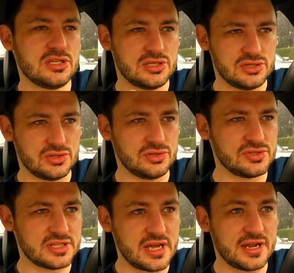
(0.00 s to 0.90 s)
you're
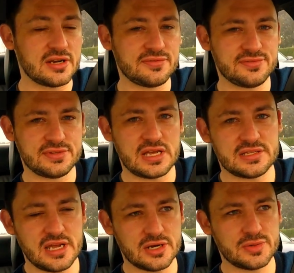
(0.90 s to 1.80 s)
losing that air
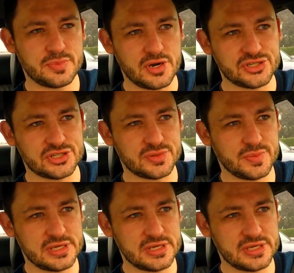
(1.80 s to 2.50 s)
pressure